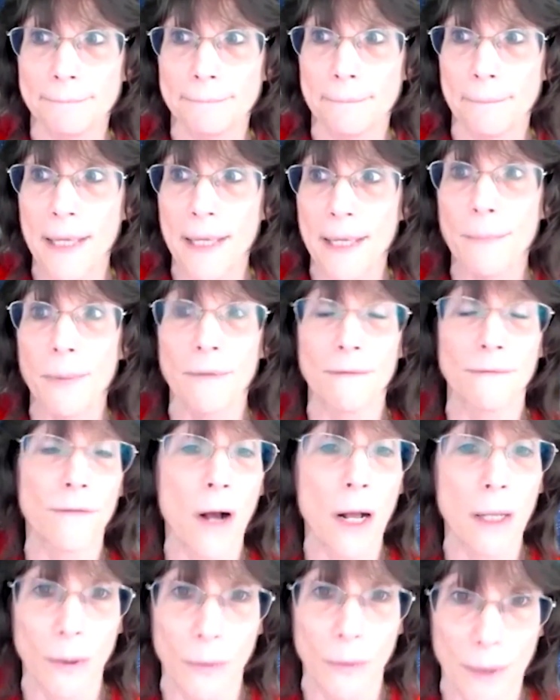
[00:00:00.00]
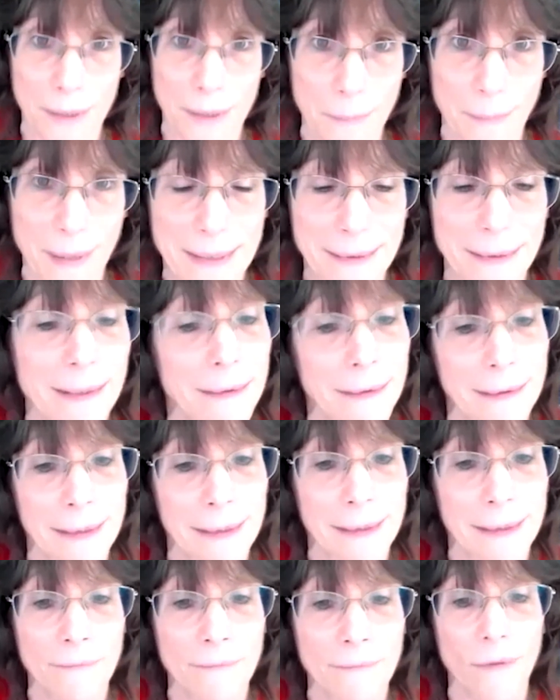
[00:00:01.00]
people follow us
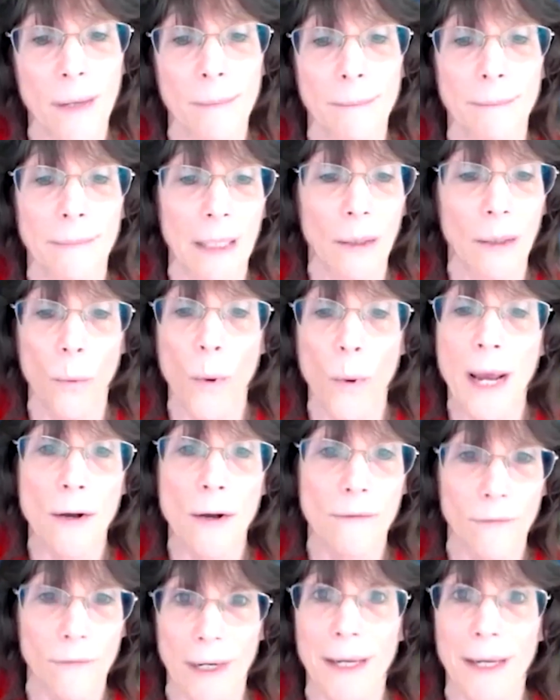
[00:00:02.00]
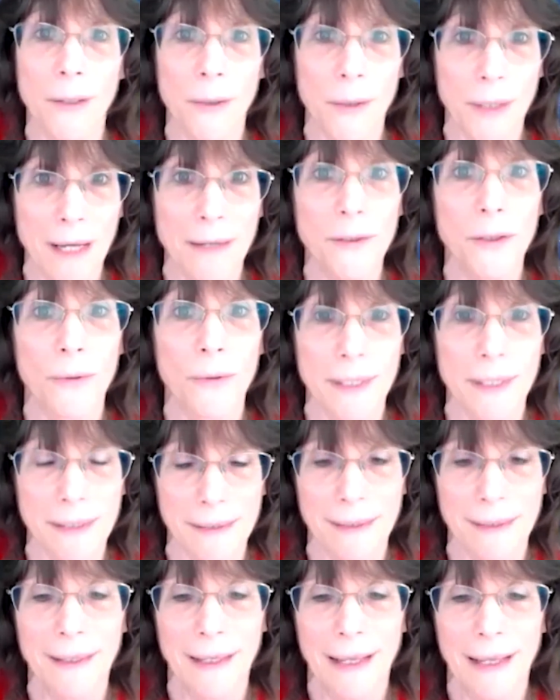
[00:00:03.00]
basically from way over 100
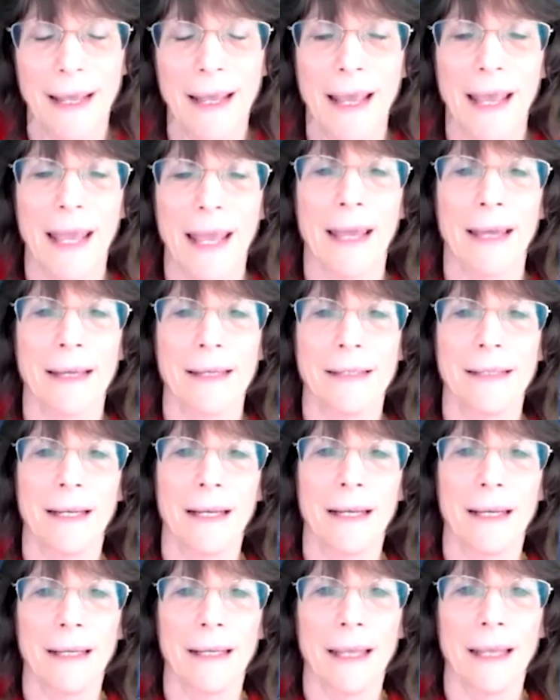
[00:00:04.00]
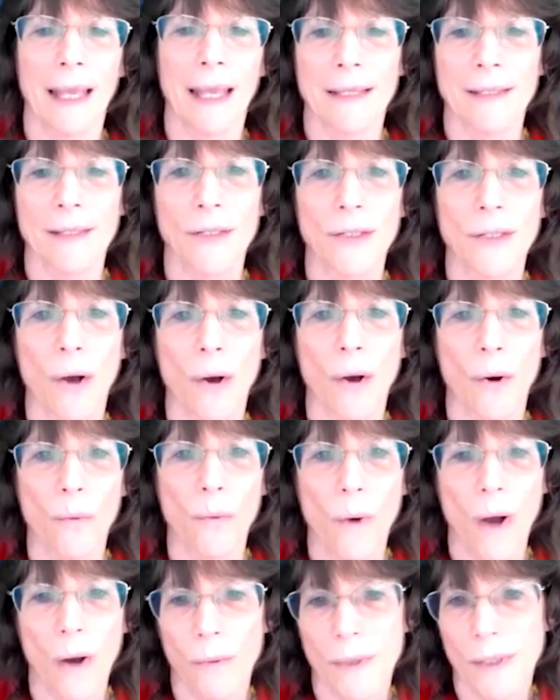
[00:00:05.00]
countries. And so
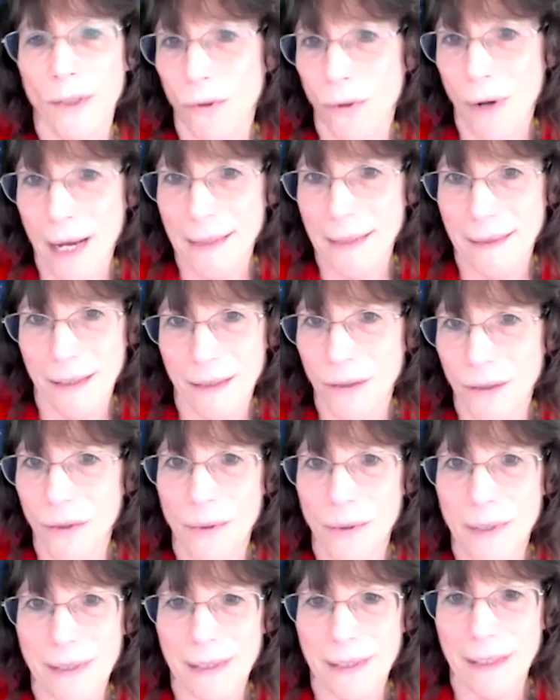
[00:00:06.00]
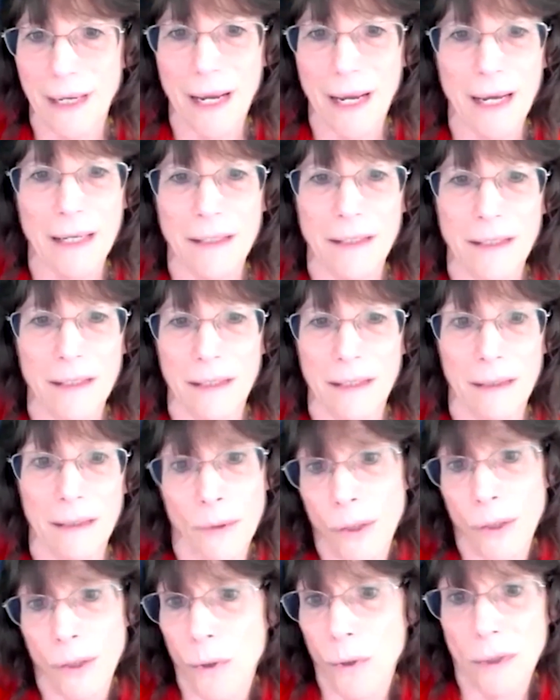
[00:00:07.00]
what we try to do is engage
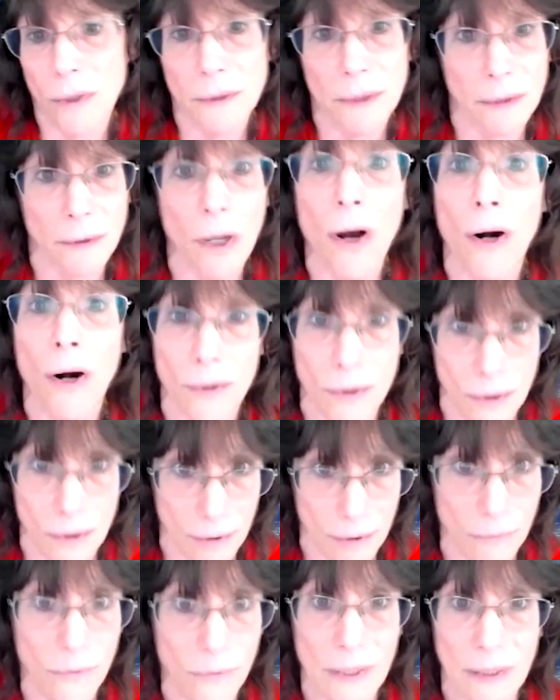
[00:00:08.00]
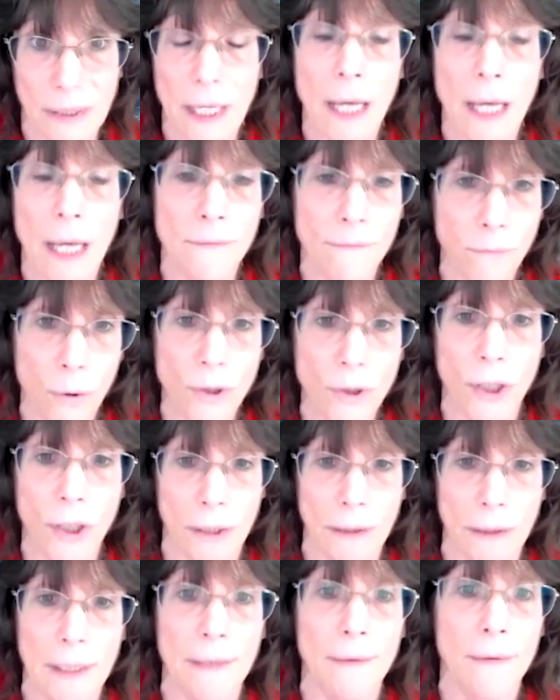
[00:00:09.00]
the world at large, really.
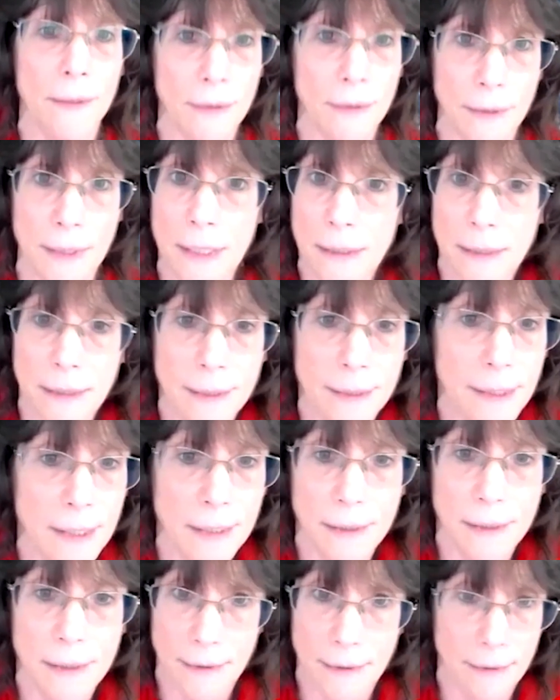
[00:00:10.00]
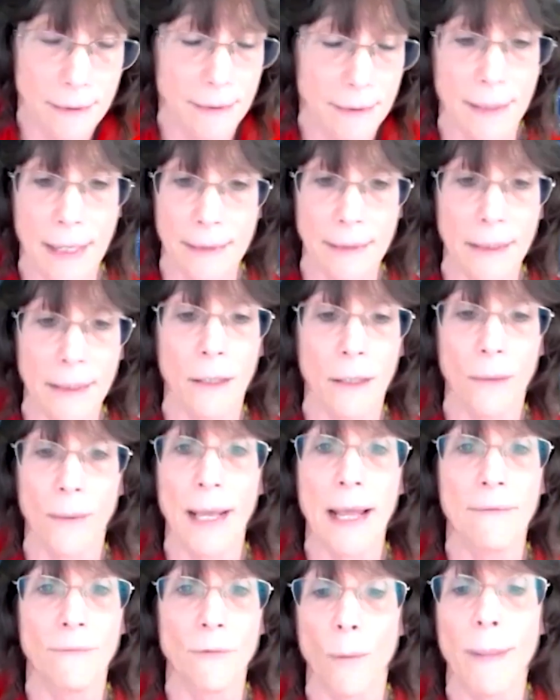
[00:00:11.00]
Unfortunately, these diseases,
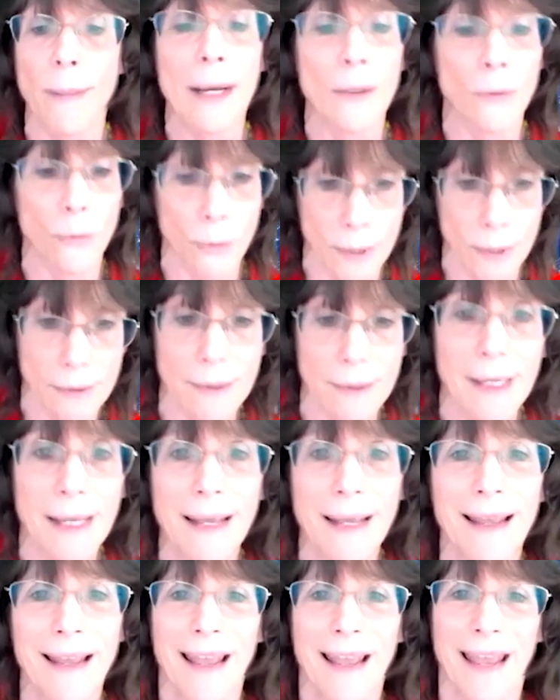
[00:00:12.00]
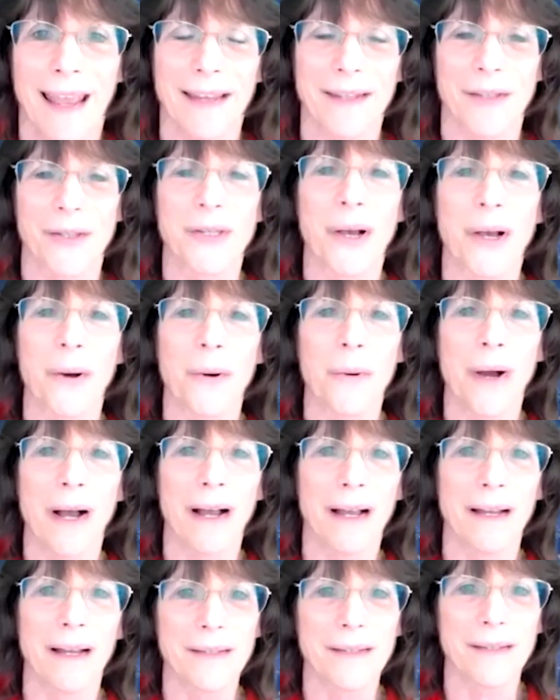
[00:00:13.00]
have no boundaries. And
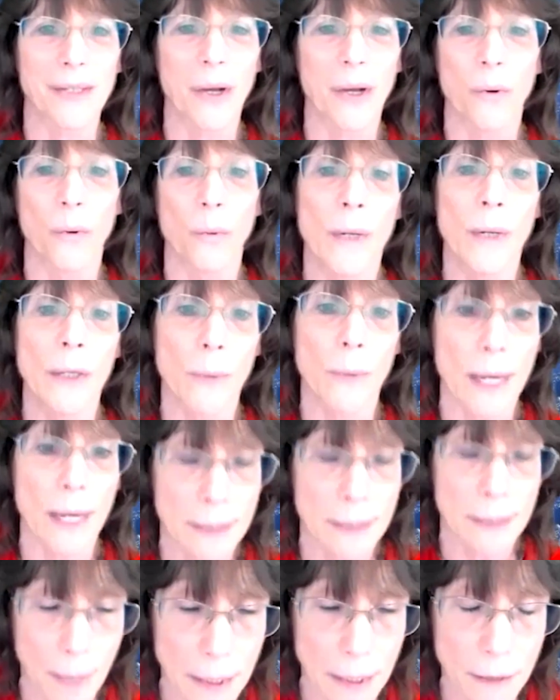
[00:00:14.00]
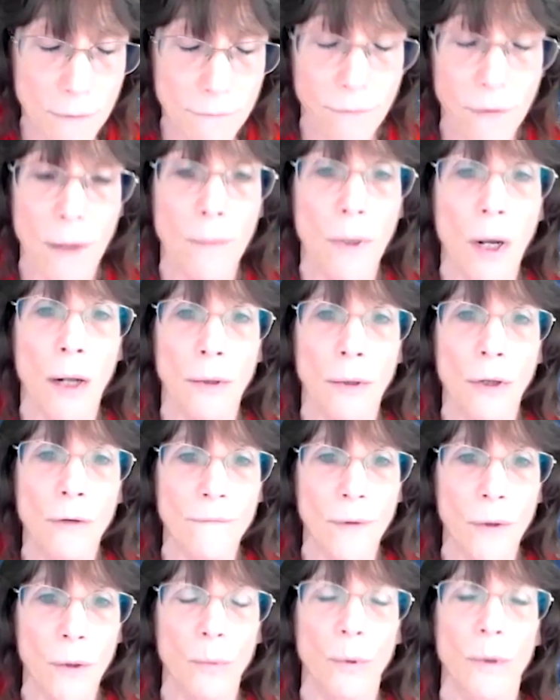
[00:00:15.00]
so we raise money from all over
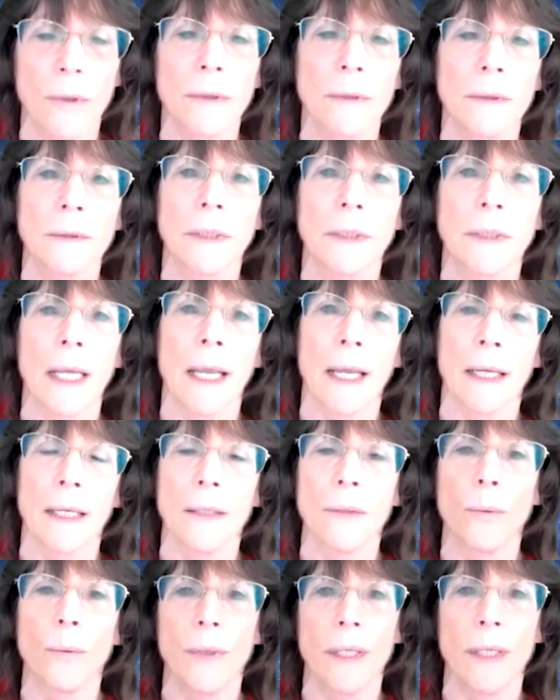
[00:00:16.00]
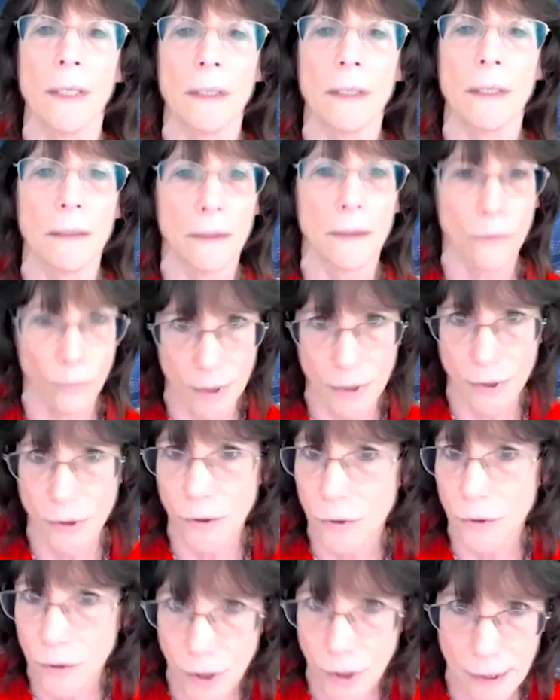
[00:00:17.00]
the world, and we do
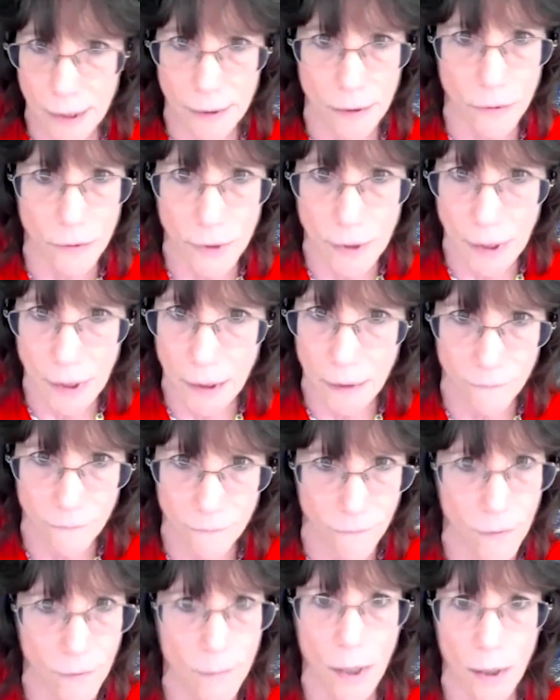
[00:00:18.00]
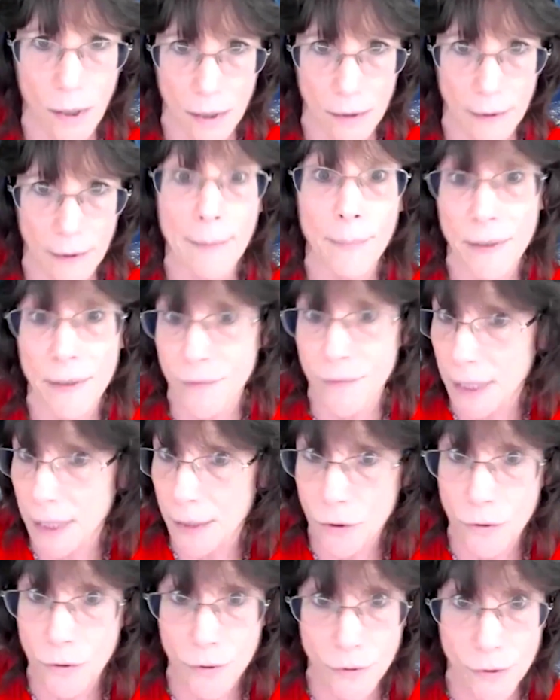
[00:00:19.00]
research, as you see, from our collaborative
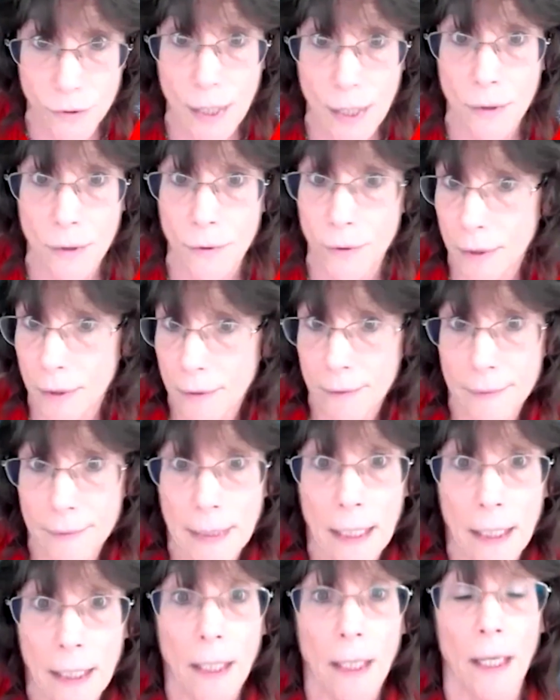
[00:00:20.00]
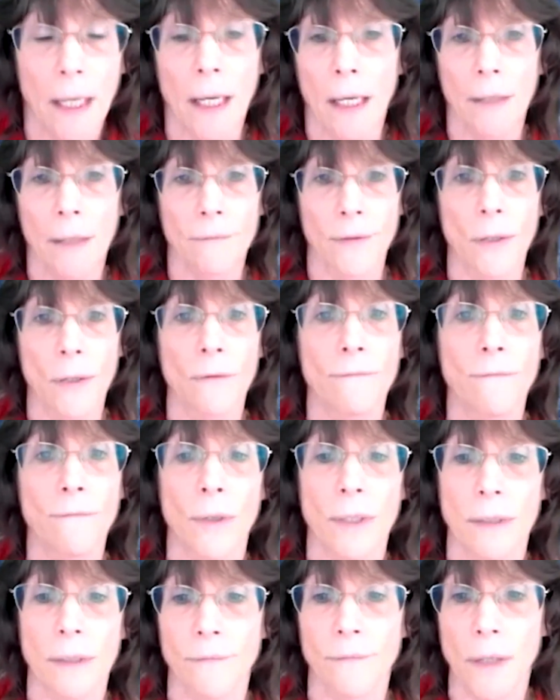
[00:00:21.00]
centers that are in 4
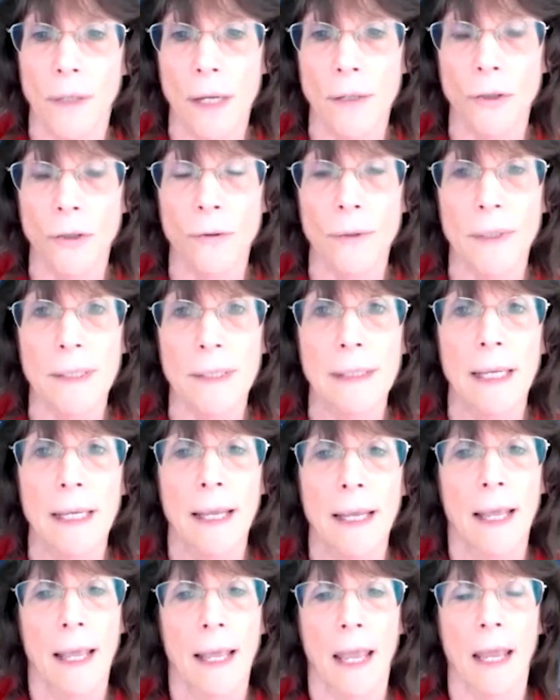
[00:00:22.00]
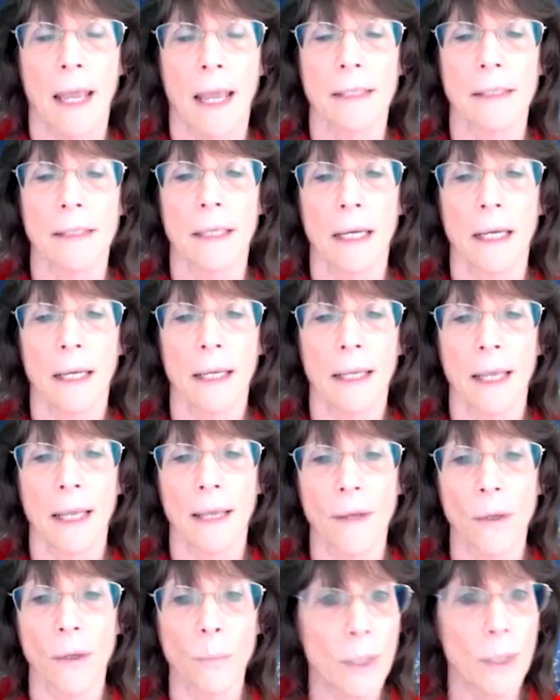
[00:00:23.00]
different countries. And
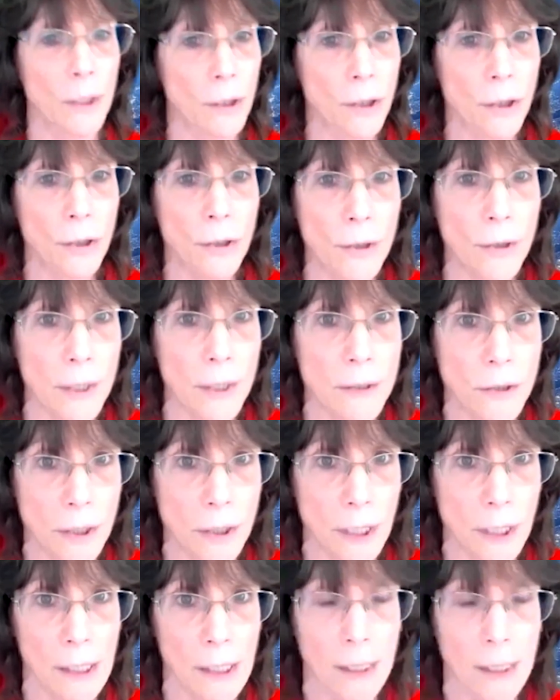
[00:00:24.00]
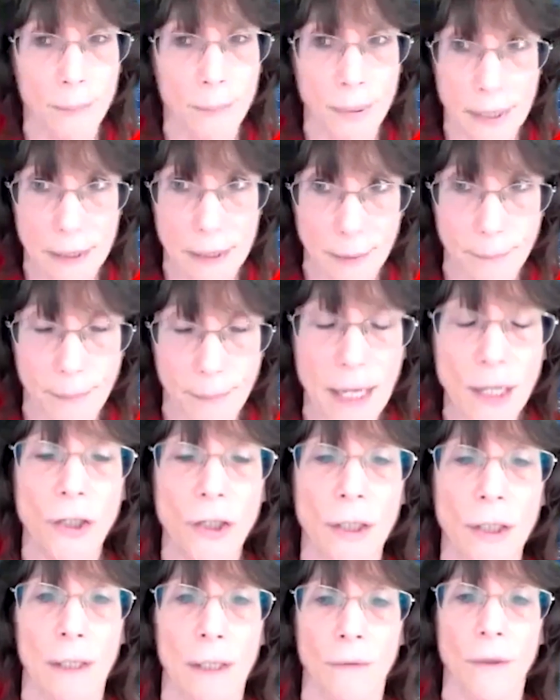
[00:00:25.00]
then we encourage
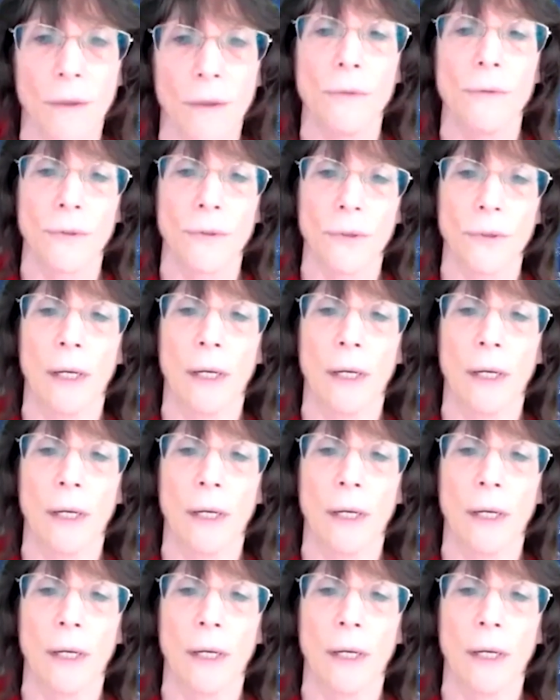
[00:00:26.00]
participation in those